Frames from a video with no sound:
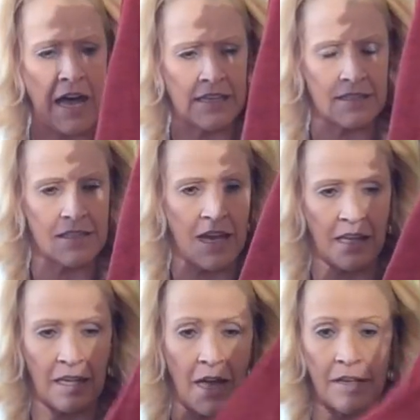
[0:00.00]
cotton
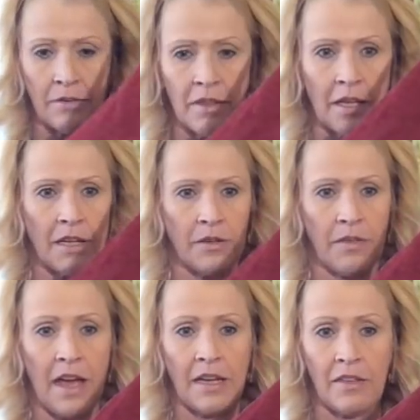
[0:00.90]
tank, and I don't think I
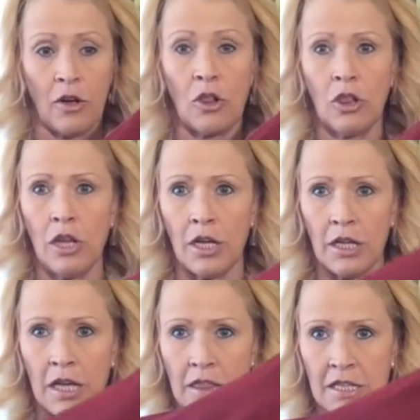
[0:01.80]
knew that either. Look
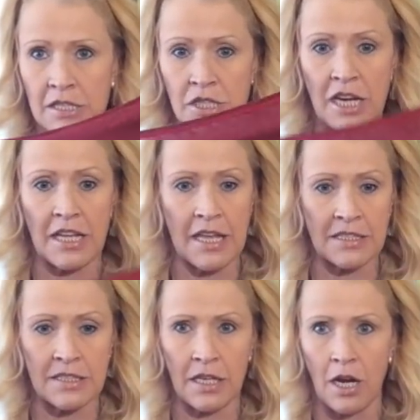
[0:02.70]
at these
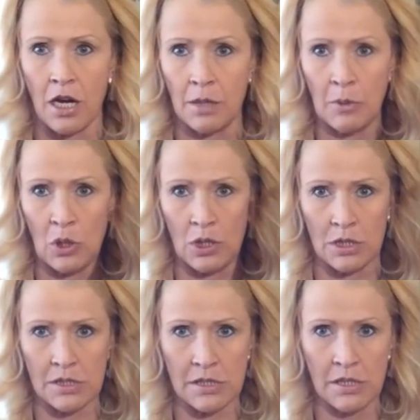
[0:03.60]
gigantic
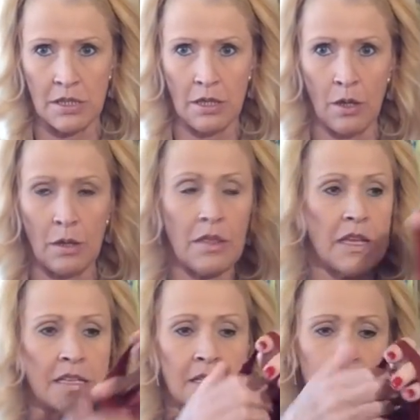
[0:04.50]
armholes.
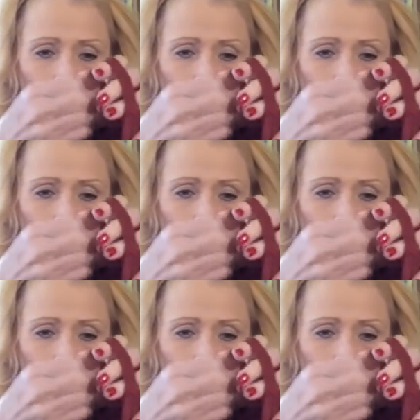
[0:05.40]
This,